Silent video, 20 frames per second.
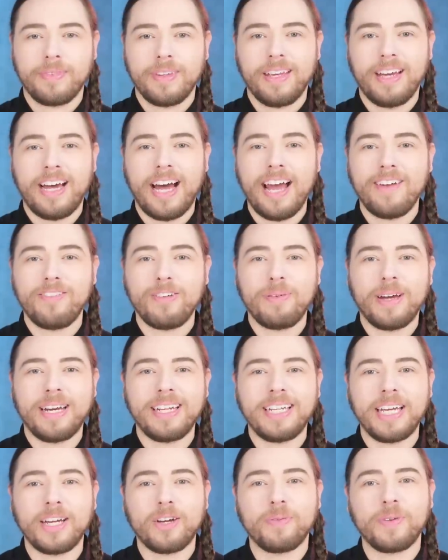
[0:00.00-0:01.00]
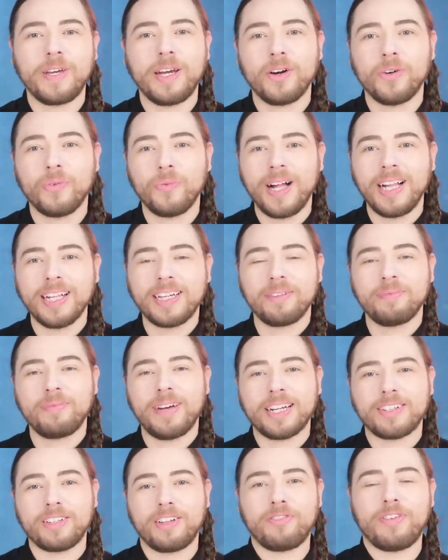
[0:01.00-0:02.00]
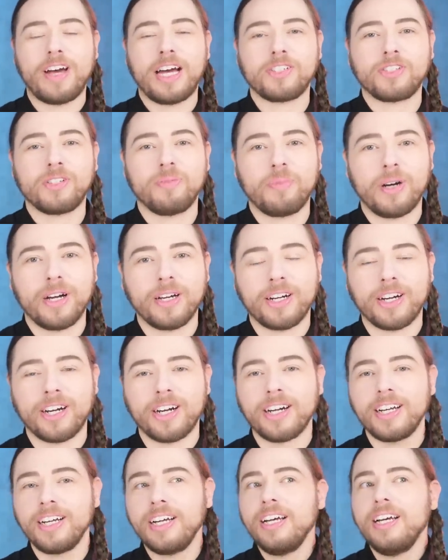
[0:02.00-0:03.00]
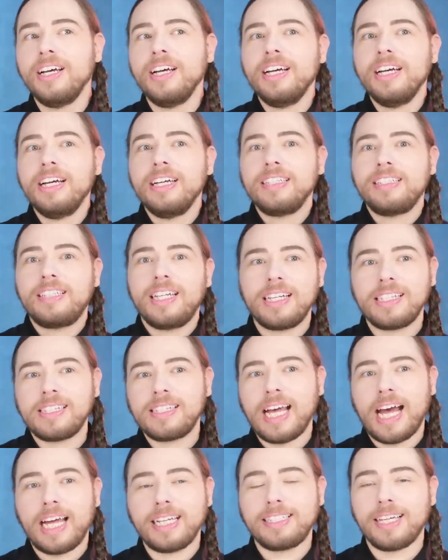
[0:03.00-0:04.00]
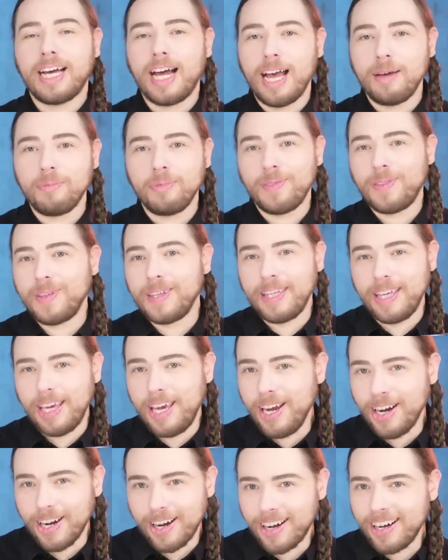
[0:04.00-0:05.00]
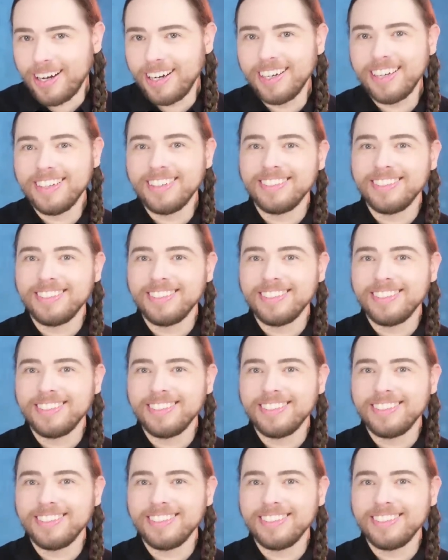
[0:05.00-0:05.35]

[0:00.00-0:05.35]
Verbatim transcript: Hi everybody, Dacob here. Welcome back to the Fashion Bunker. 'Tis that time of the year.